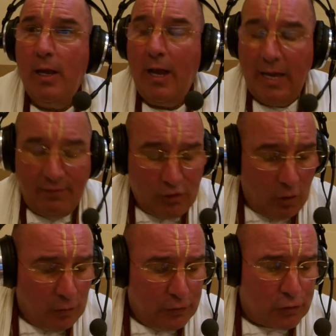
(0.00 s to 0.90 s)
I have
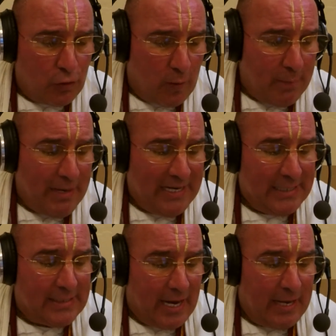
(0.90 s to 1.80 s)
told the story many
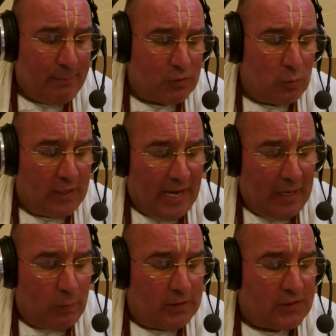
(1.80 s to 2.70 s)
times. When I
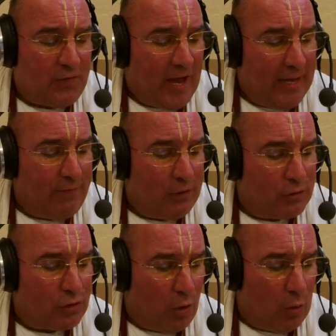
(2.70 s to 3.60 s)
was 5
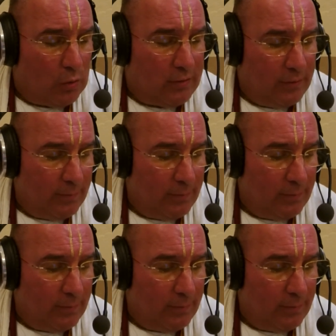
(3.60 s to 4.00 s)
years old,